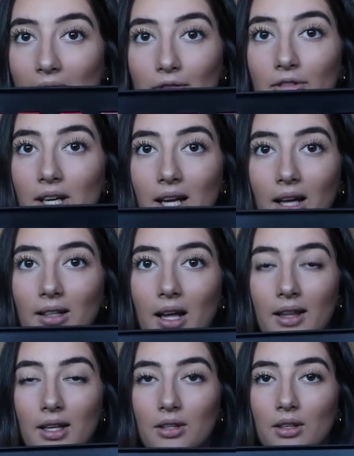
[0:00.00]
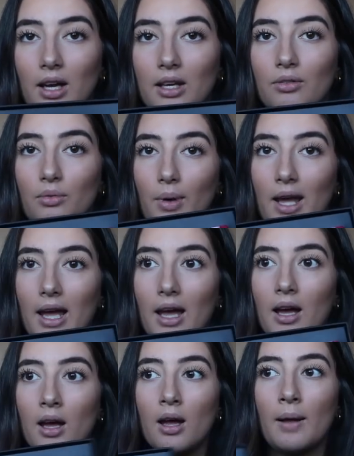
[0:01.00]
every color that you'd kind of
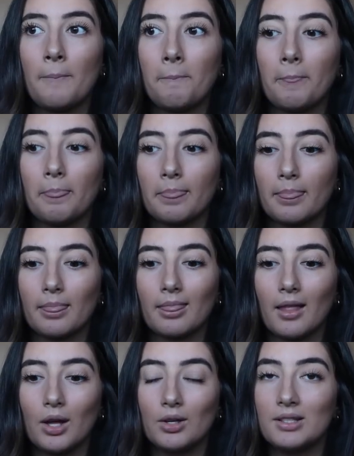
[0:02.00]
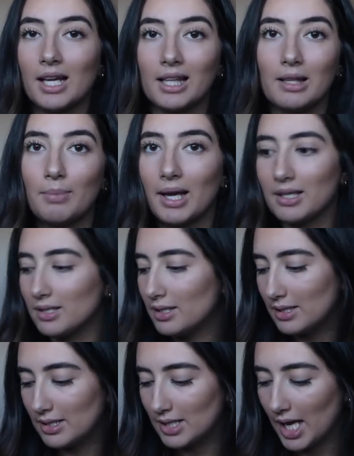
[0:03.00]
wear on a daily
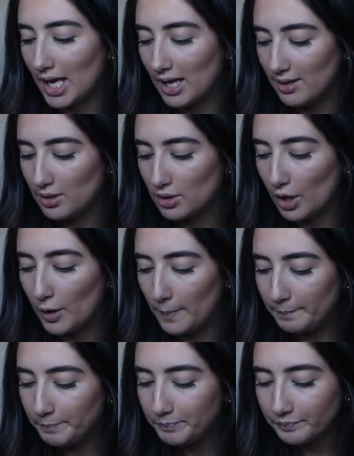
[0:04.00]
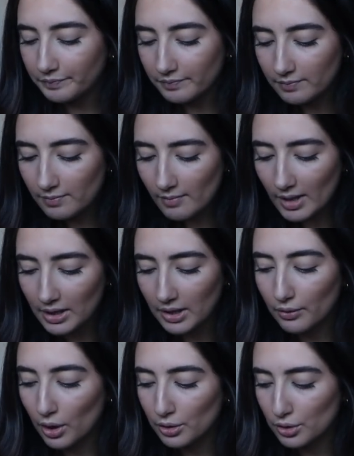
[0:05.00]
basis is here. So
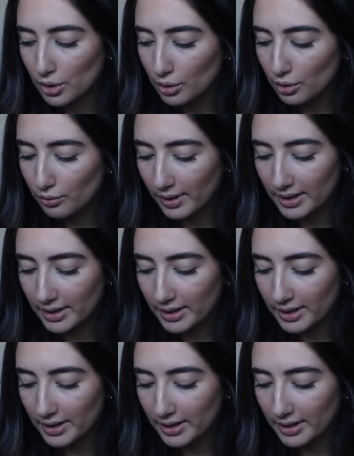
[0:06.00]
they've got two